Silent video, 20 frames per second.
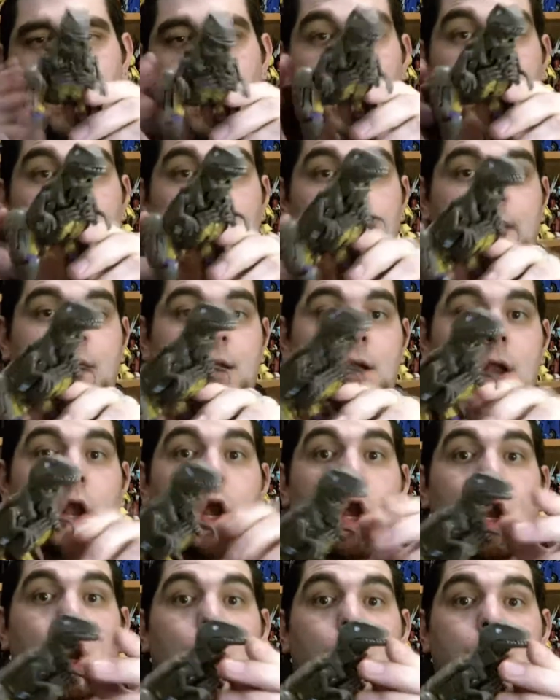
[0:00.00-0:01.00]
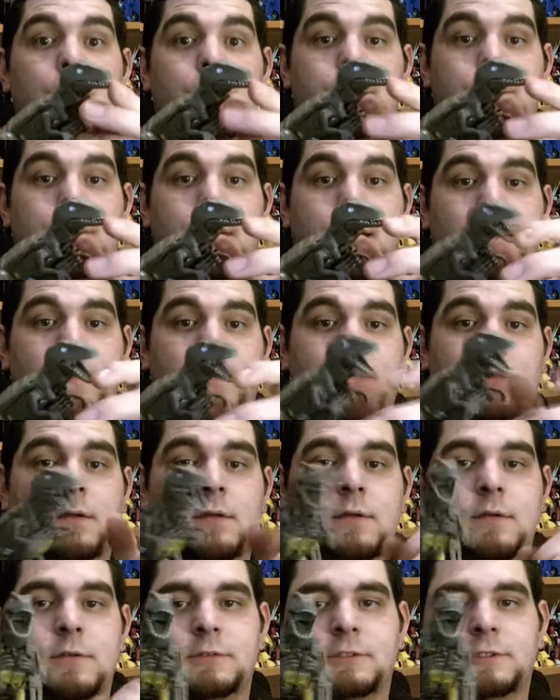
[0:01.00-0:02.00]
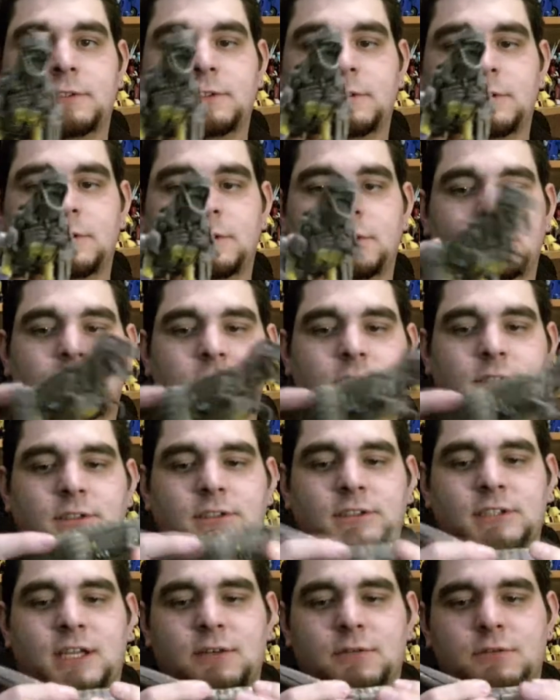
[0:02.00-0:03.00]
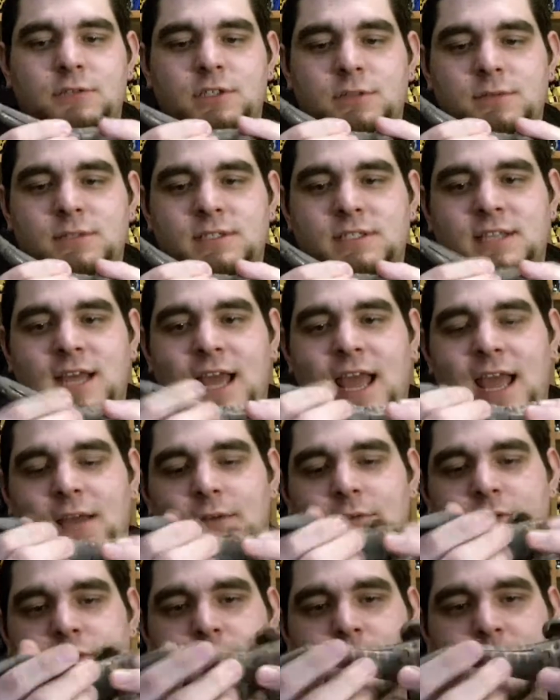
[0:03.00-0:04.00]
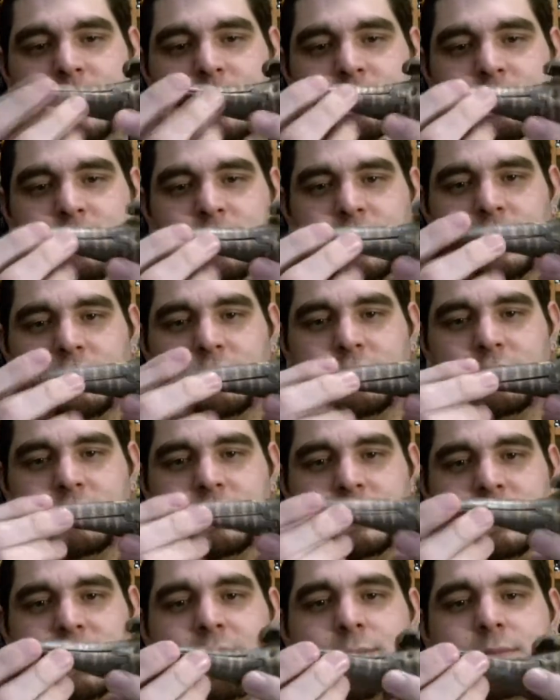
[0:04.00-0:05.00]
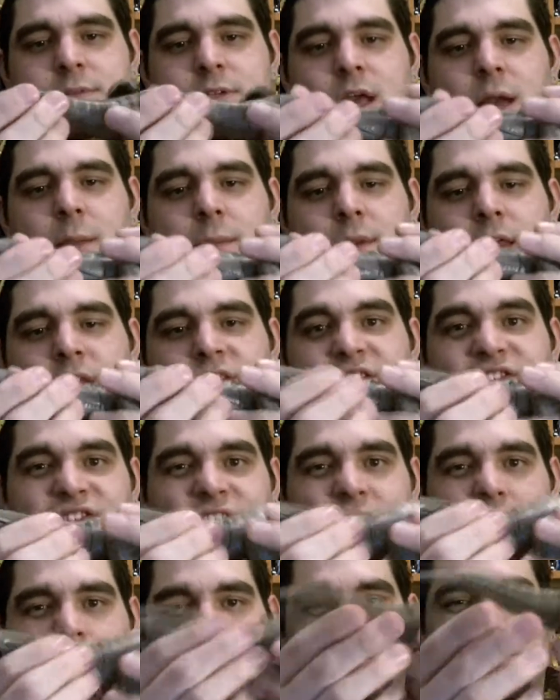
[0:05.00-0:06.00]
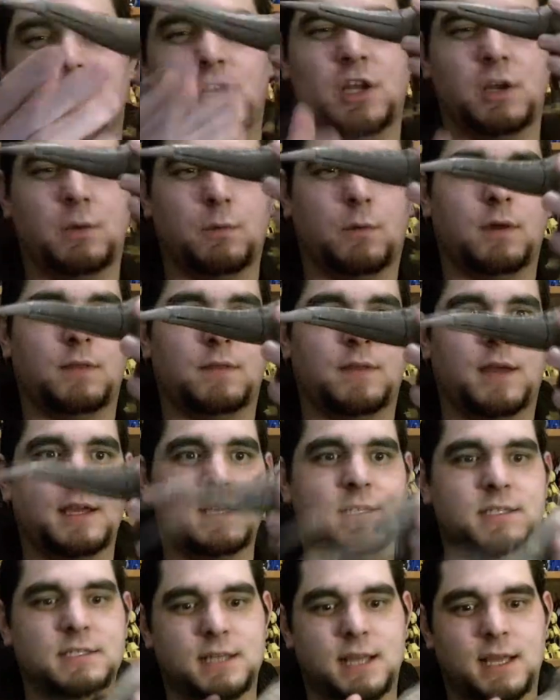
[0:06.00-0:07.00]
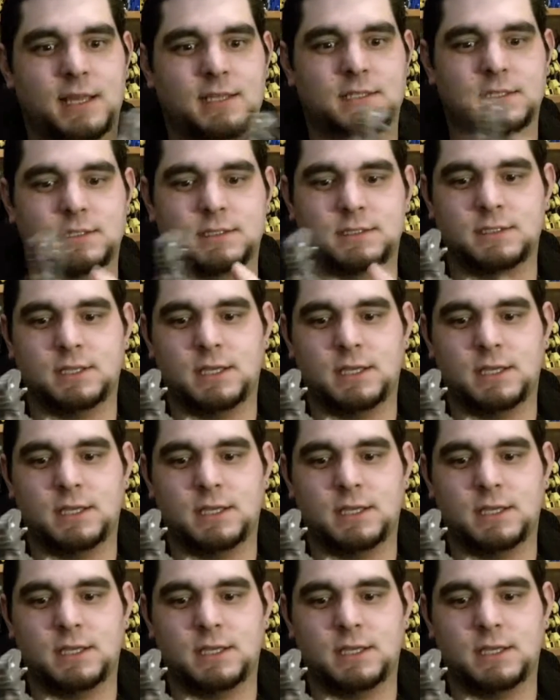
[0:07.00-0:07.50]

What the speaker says: I mean a lot better. And also his tail's a bit, keeps coming undone. I'll show you why that is later.